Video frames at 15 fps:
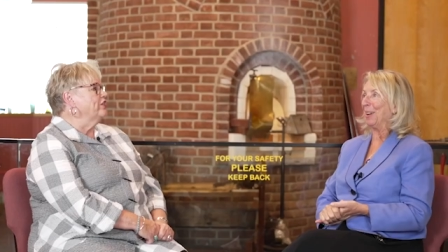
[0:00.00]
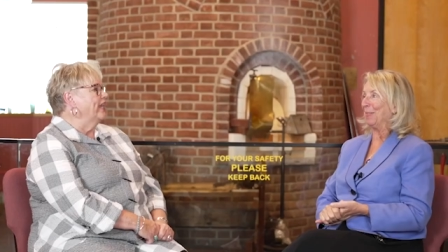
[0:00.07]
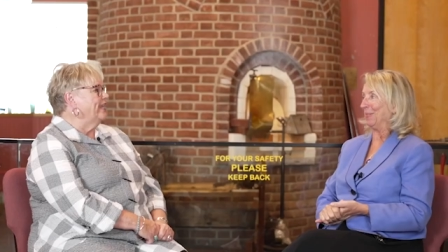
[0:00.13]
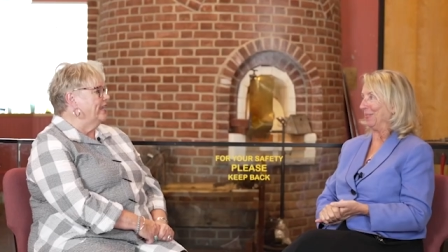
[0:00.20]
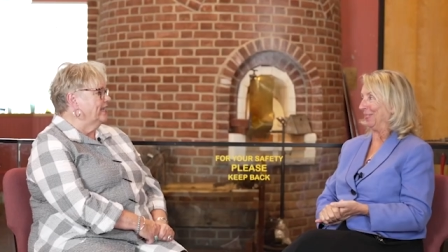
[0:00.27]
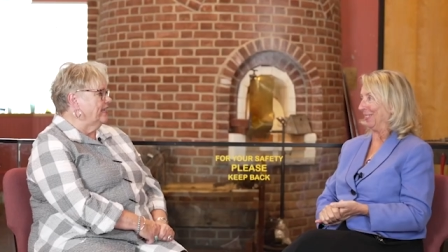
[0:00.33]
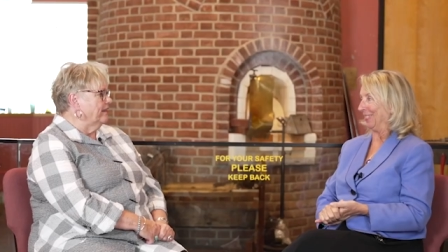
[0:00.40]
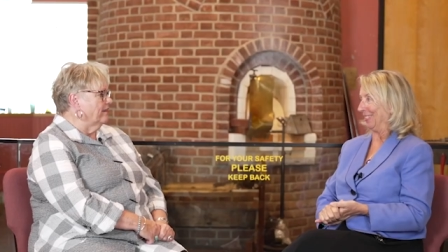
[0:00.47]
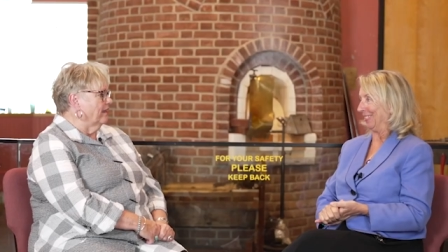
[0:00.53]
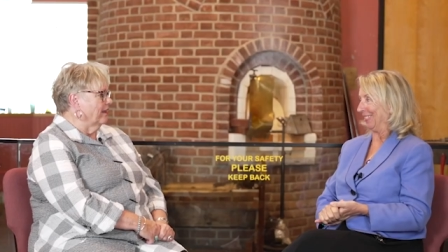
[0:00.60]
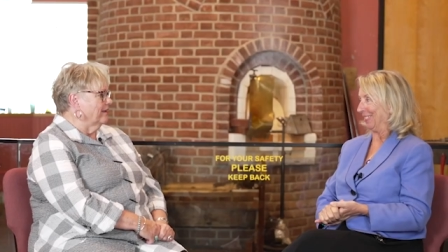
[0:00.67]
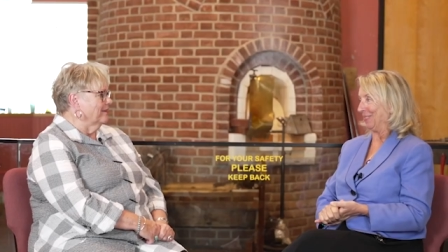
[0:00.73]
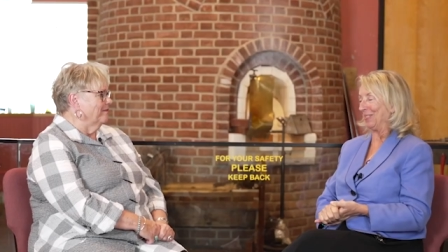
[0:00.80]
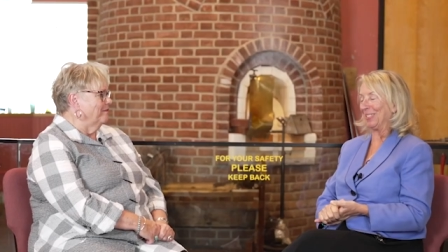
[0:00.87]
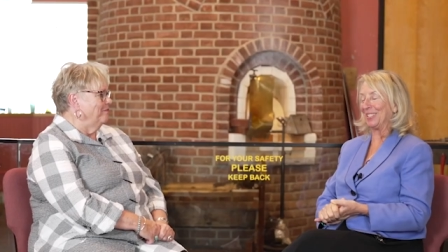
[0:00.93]
uh, take
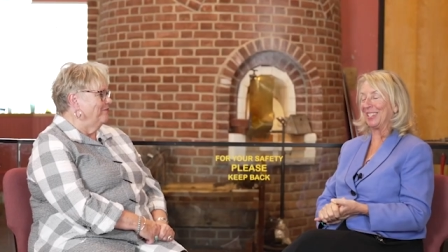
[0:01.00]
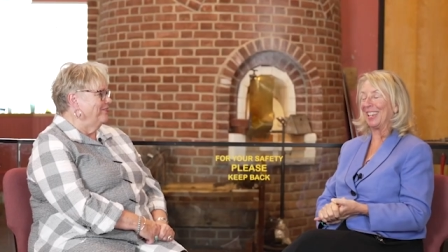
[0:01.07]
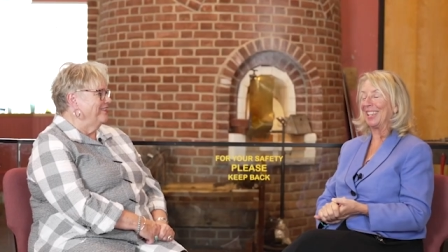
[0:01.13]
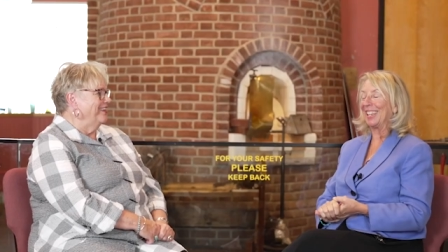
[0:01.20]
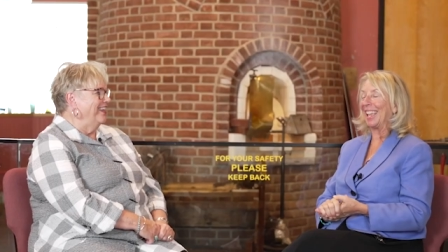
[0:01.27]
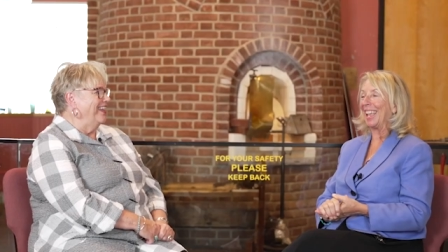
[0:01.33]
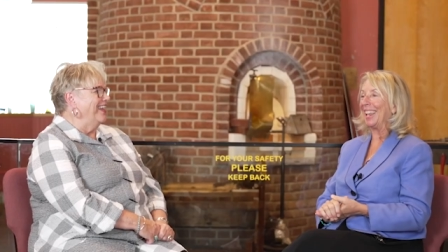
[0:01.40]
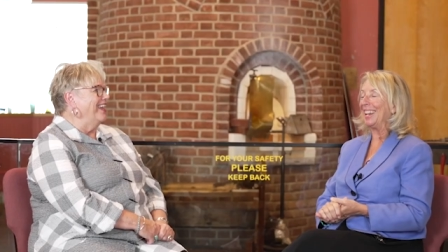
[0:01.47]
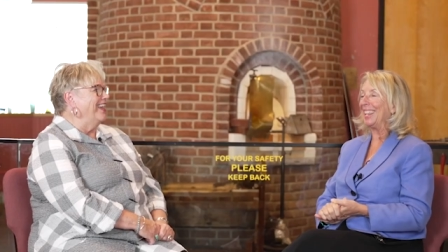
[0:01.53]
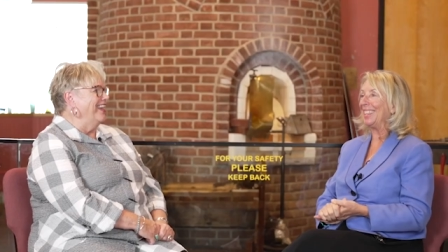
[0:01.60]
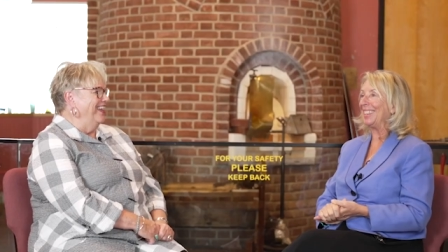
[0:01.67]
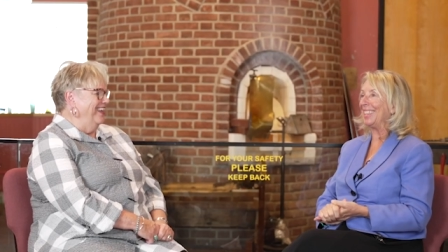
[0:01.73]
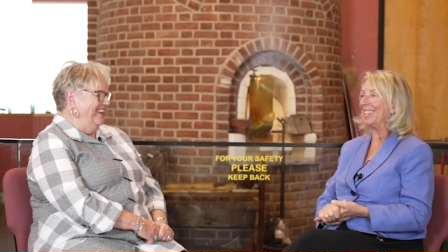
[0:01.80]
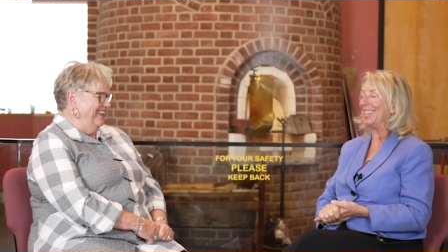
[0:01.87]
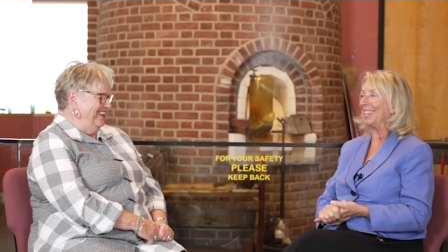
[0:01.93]
anything. We'll take
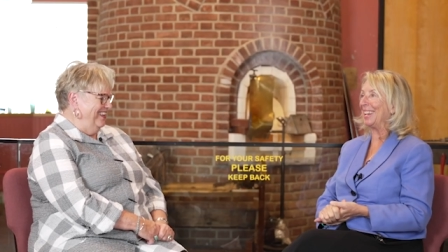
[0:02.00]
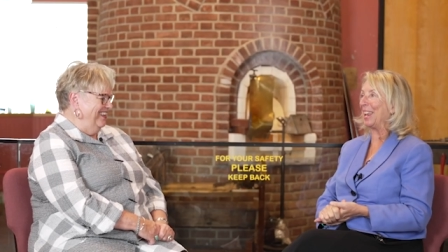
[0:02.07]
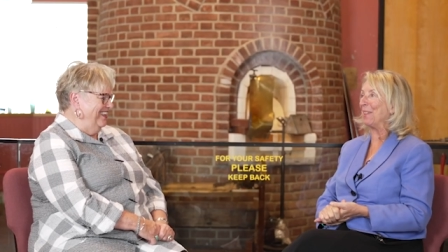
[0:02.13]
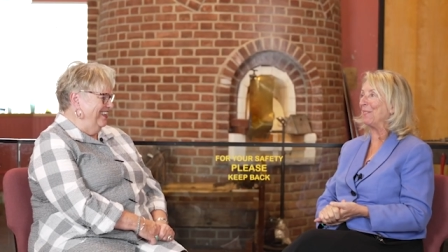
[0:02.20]
anything and